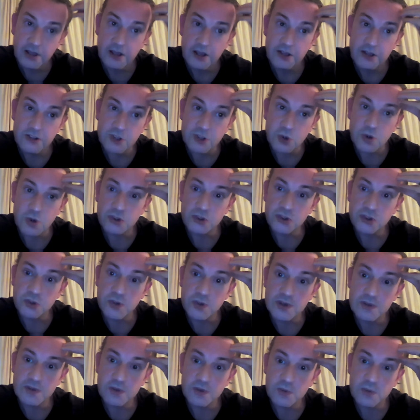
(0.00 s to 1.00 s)
So so
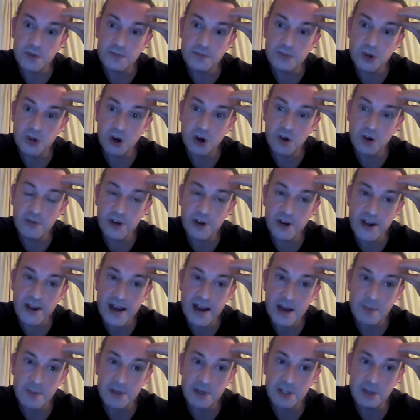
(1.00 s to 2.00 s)
we we've gotten very
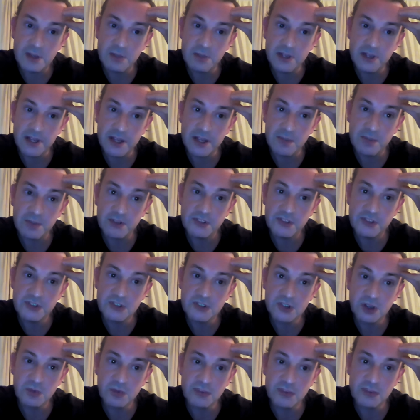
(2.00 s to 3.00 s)
amicably, but
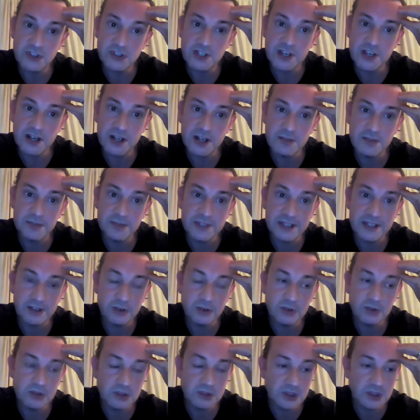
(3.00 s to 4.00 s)
obviously I'm
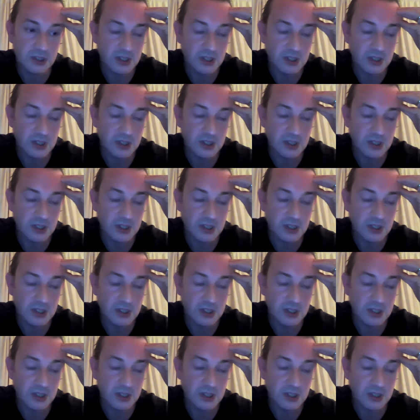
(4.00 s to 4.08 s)
now